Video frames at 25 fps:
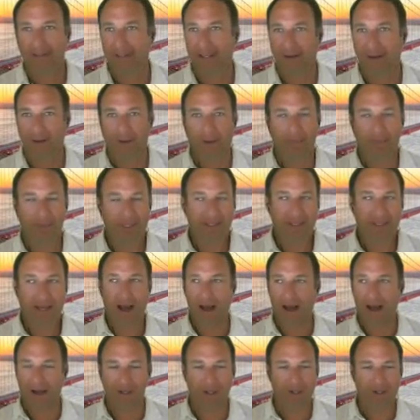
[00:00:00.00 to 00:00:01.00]
you know, a
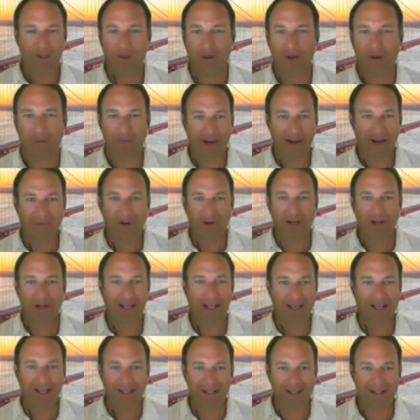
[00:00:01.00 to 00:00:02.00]
massage, whatever it
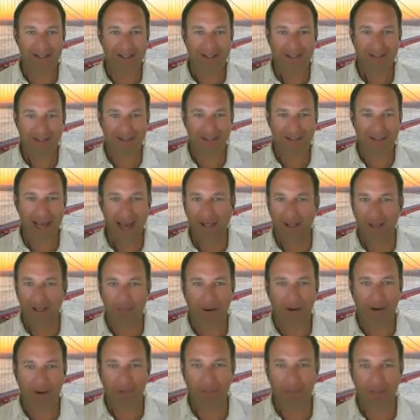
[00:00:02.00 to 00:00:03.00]
is,
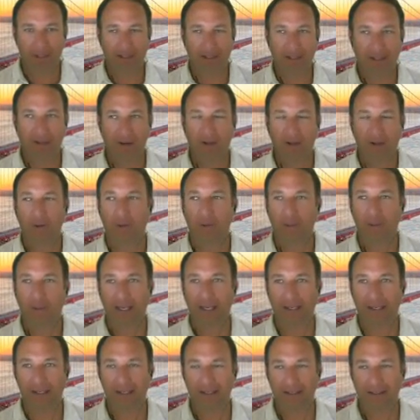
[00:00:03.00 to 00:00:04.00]
acupuncture, but you don't
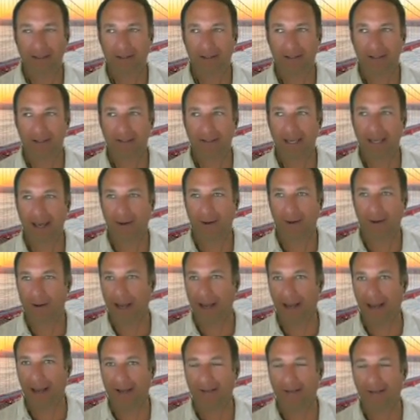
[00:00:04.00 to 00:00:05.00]
think to say,
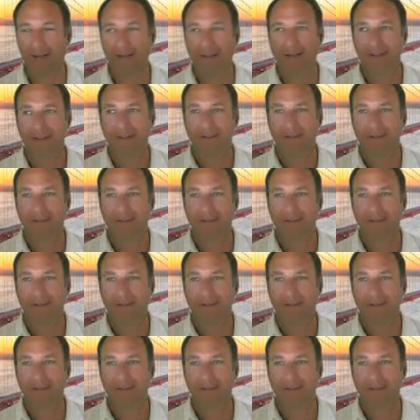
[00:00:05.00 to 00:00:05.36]
okay,